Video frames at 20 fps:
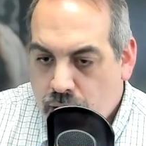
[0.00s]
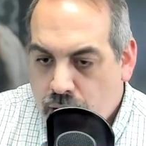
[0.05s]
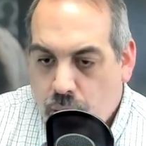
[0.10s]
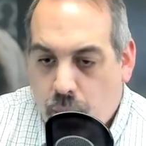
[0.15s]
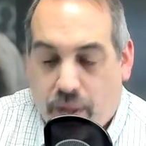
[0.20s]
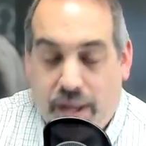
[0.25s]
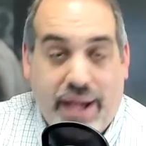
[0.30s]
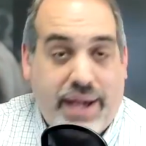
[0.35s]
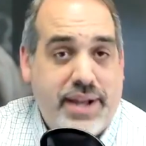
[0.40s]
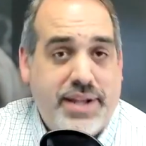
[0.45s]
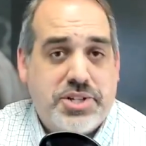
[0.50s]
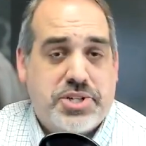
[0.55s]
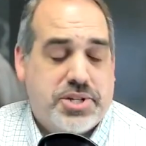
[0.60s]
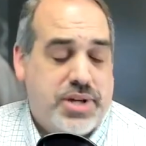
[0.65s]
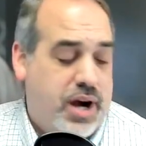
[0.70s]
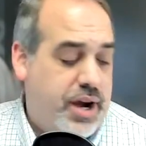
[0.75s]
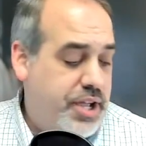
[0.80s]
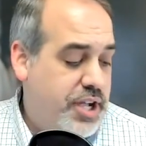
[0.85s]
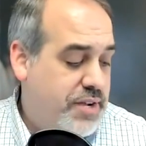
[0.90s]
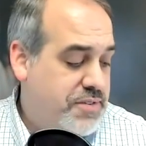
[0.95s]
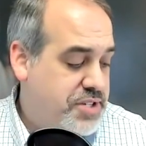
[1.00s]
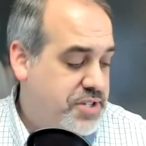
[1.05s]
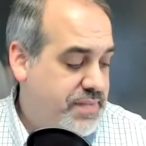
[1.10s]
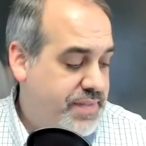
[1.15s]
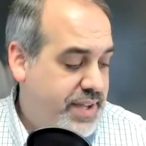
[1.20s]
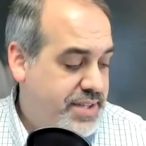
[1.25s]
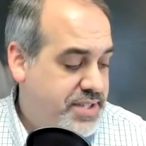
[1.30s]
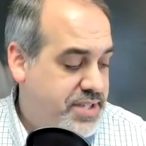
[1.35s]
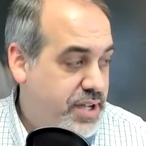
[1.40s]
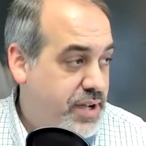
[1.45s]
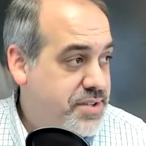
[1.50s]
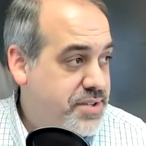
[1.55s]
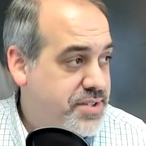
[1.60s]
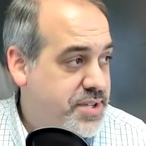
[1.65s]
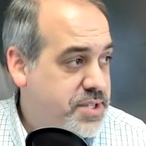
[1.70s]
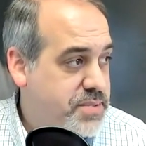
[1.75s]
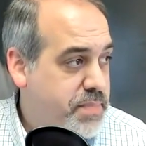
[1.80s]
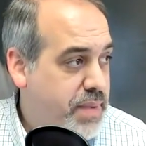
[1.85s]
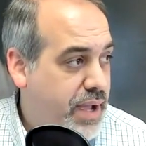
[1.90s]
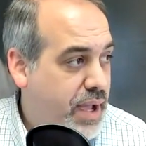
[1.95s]
Well, I can assure you, if she vetoes
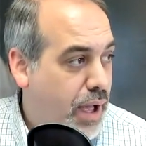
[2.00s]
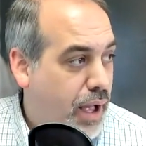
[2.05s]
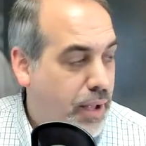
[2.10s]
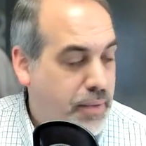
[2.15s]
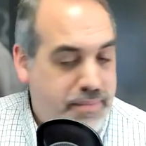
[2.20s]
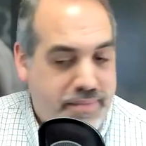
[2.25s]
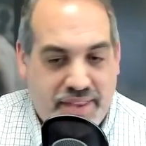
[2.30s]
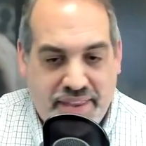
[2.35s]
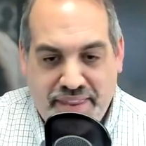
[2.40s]
this bill,